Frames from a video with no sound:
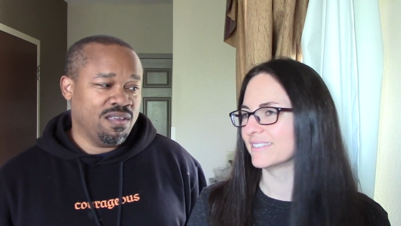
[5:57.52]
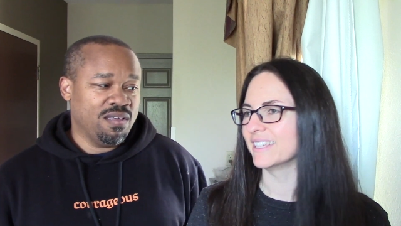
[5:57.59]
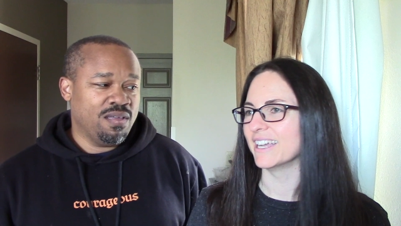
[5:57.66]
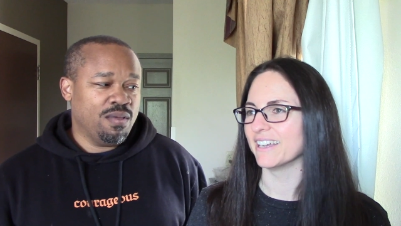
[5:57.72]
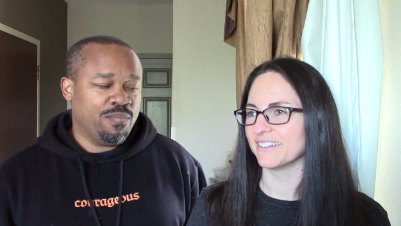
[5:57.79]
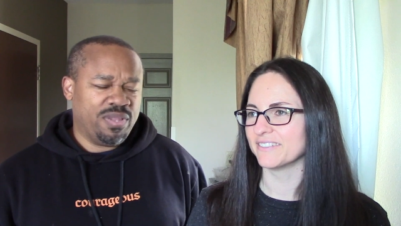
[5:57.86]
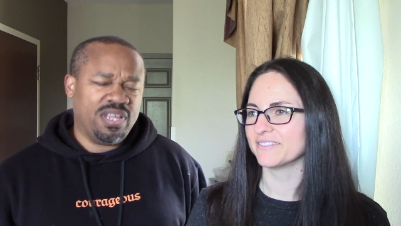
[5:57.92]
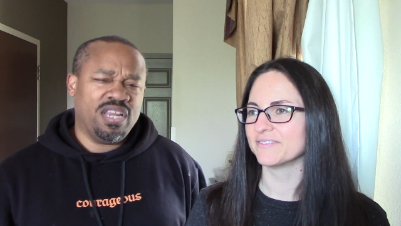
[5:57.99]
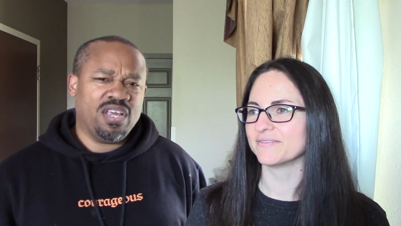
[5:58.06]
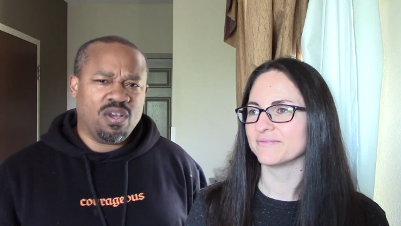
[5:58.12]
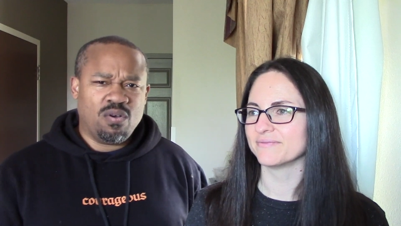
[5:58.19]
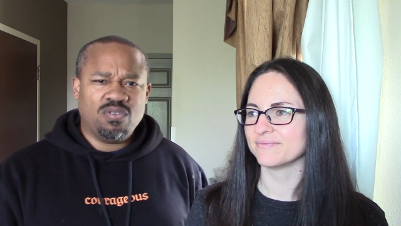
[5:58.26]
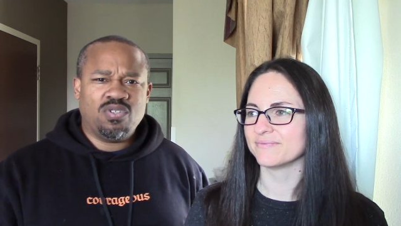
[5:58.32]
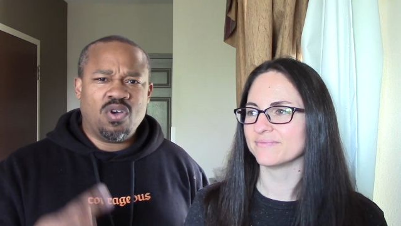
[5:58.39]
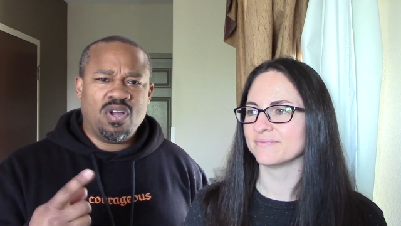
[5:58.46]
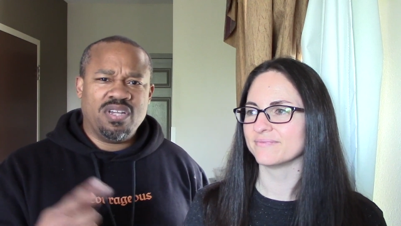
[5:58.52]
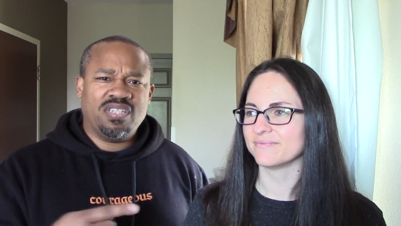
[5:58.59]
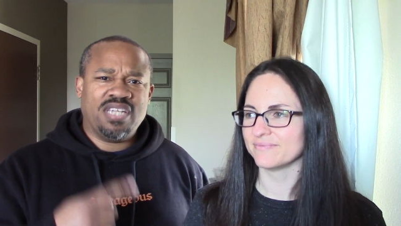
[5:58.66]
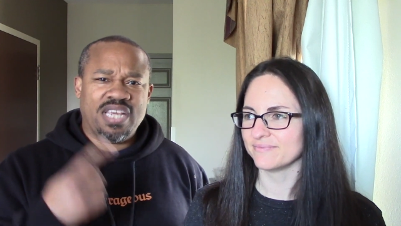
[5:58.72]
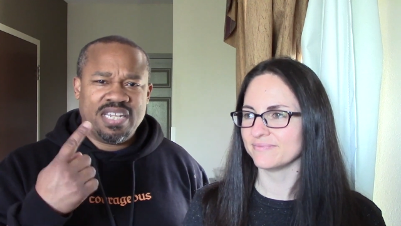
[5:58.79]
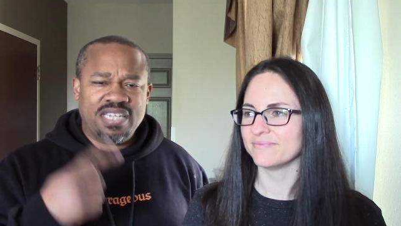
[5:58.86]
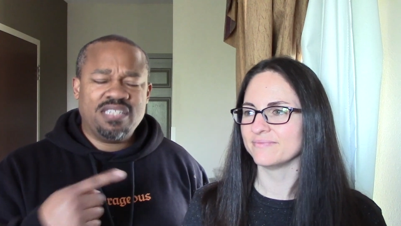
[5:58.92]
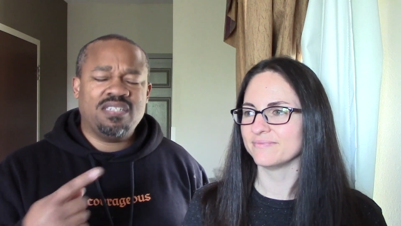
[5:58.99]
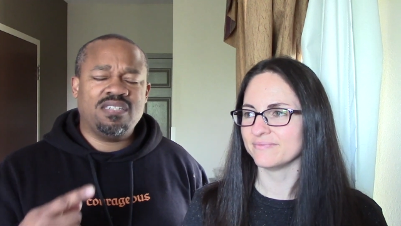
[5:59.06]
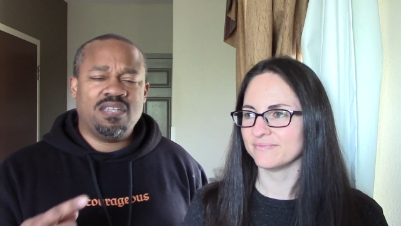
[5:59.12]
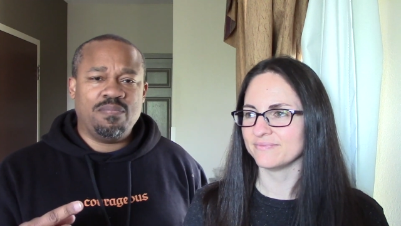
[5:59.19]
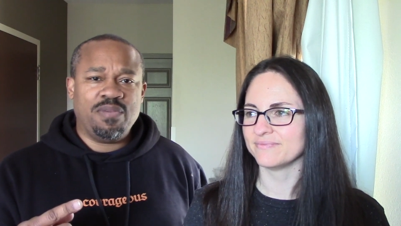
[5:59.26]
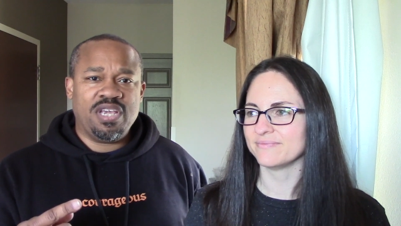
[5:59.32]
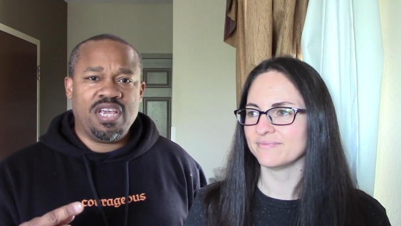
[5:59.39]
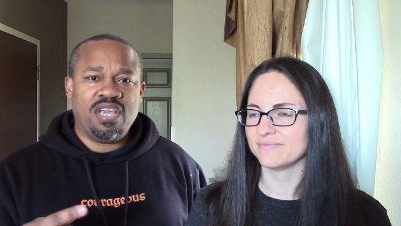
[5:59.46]
Speaker 1: Yeah. But then it goes on to say, Listen to
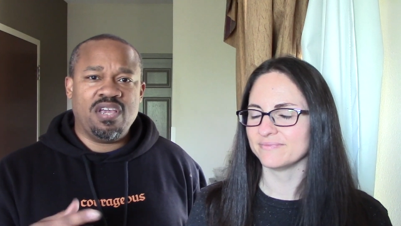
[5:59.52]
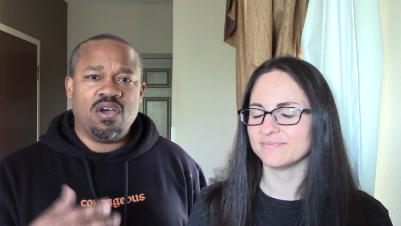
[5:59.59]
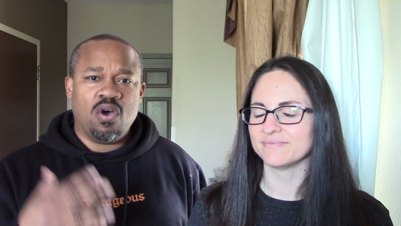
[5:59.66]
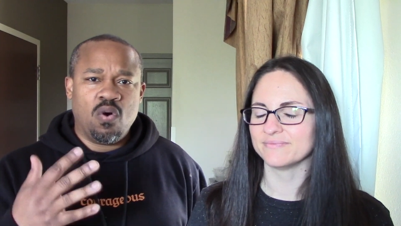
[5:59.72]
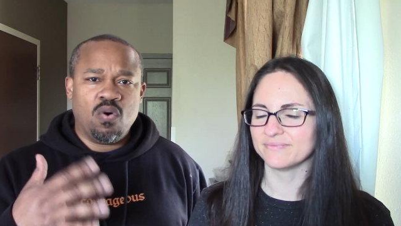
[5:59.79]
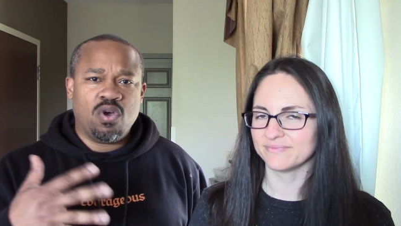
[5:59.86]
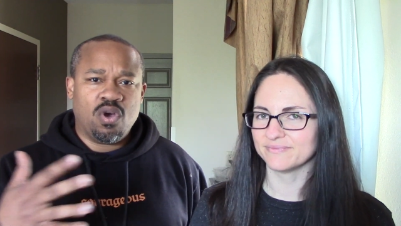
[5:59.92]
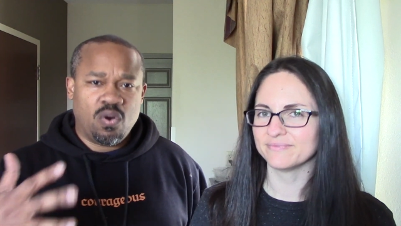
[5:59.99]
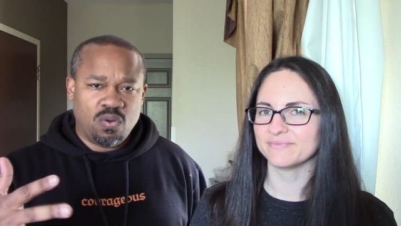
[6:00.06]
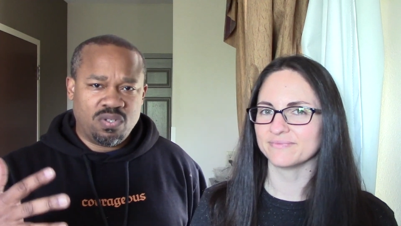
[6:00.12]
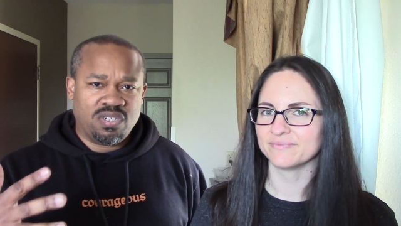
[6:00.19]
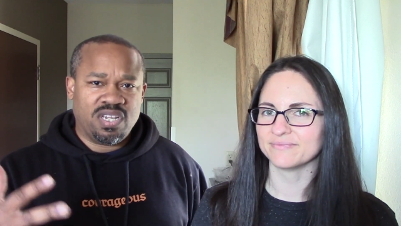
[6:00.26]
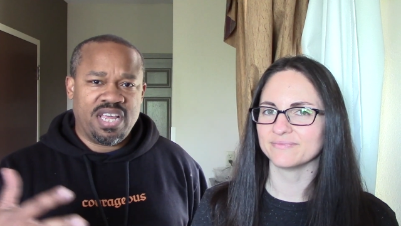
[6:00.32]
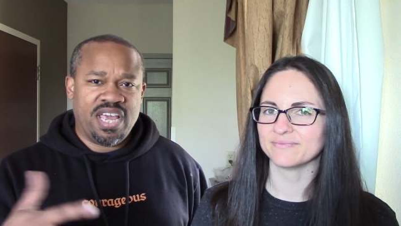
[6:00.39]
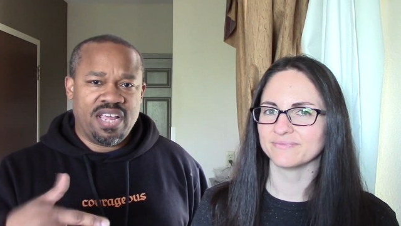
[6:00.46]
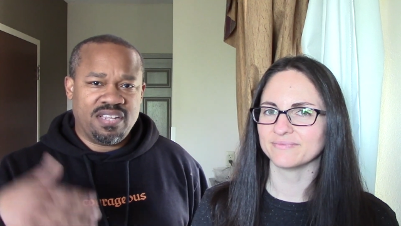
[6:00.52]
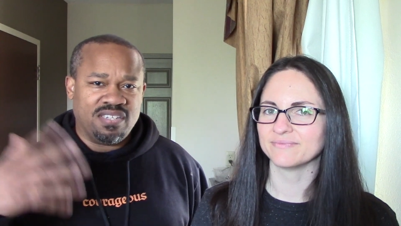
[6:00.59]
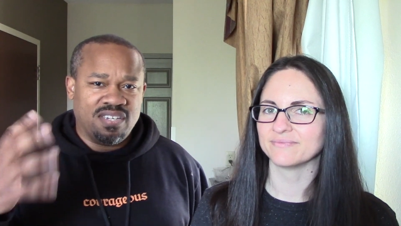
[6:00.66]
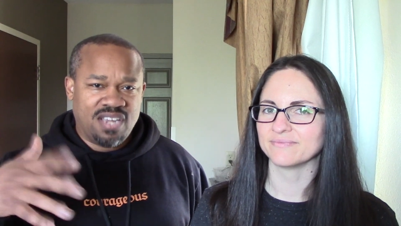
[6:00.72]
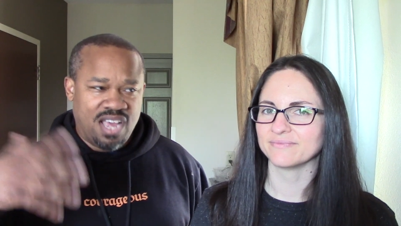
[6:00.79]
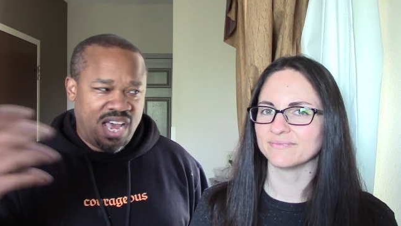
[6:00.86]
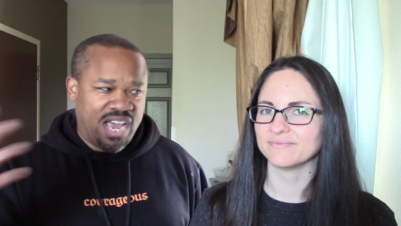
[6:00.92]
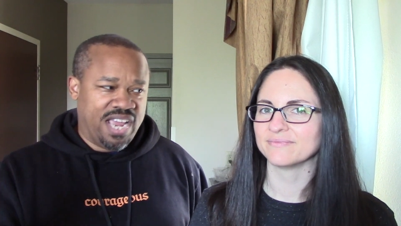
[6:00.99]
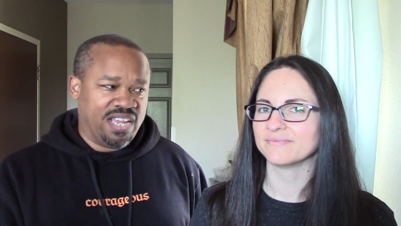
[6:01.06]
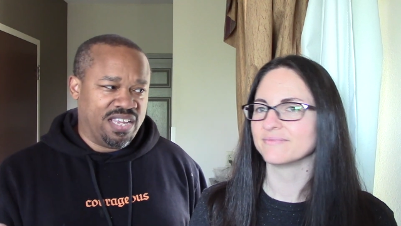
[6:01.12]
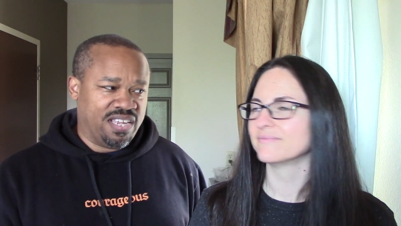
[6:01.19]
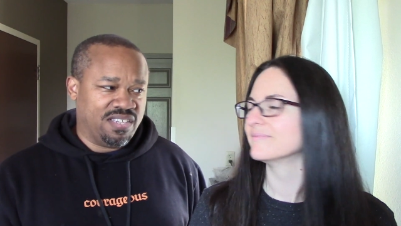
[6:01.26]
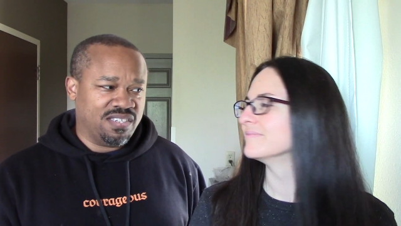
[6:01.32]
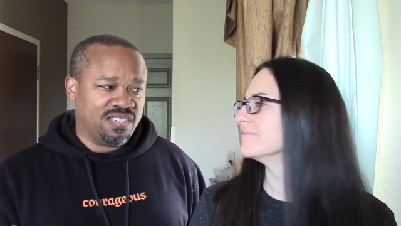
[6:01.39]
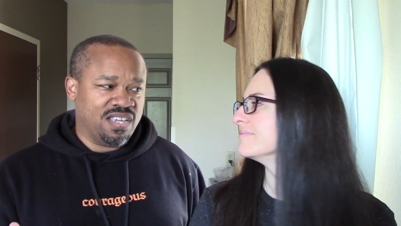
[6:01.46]
me, O coastlands and
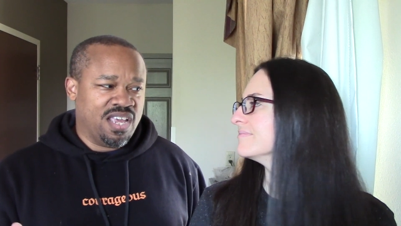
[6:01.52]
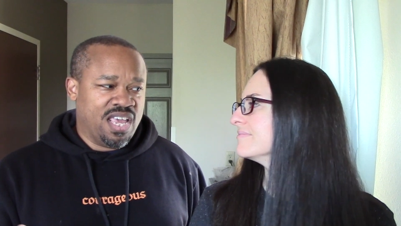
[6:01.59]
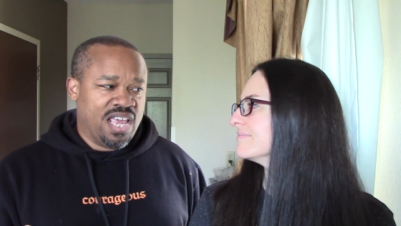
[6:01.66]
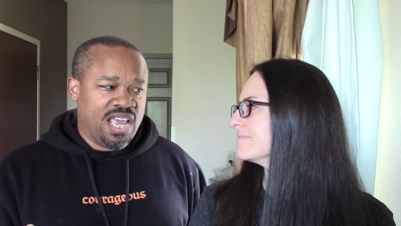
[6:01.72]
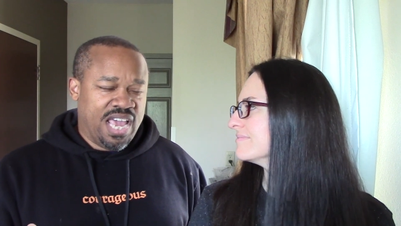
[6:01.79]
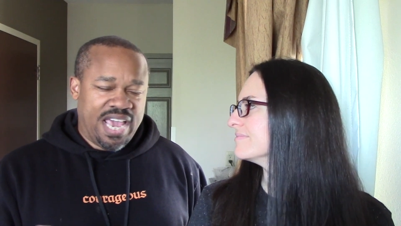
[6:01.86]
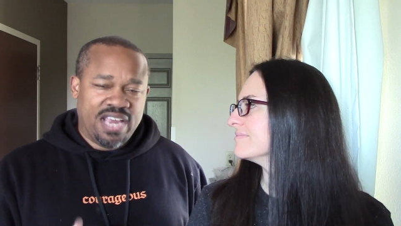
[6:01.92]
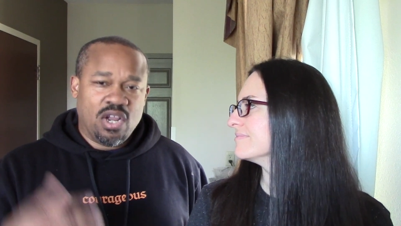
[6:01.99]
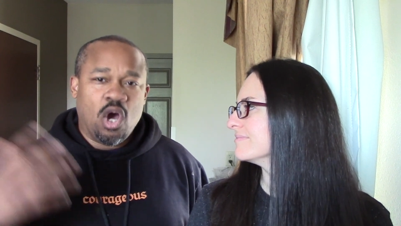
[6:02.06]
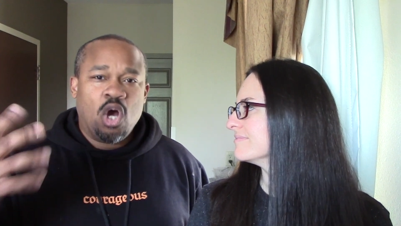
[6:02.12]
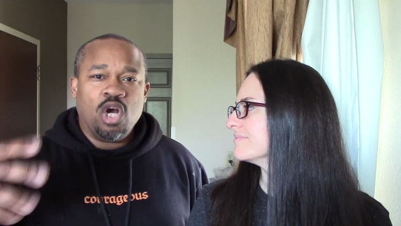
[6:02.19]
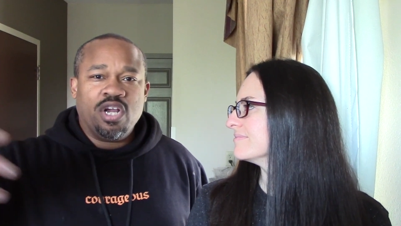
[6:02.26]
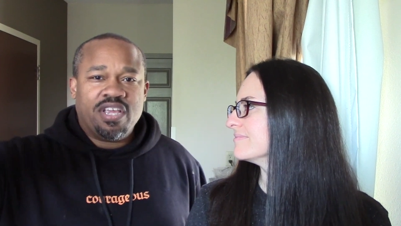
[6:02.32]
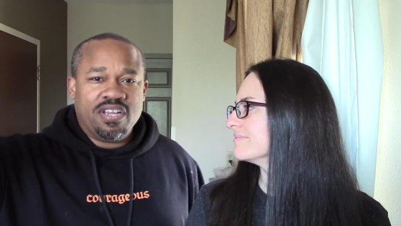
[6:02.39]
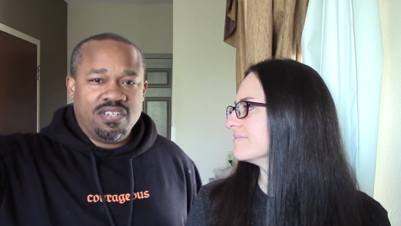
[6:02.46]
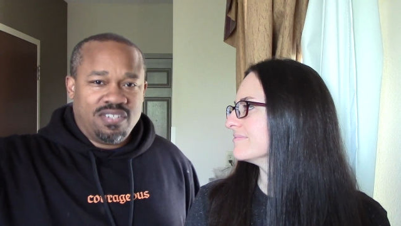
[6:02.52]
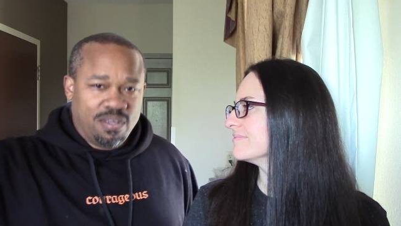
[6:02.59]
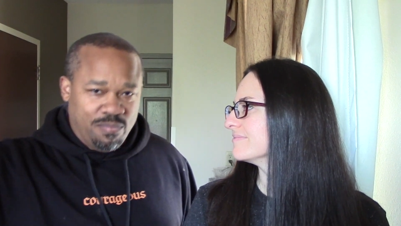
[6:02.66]
islands, and hearken to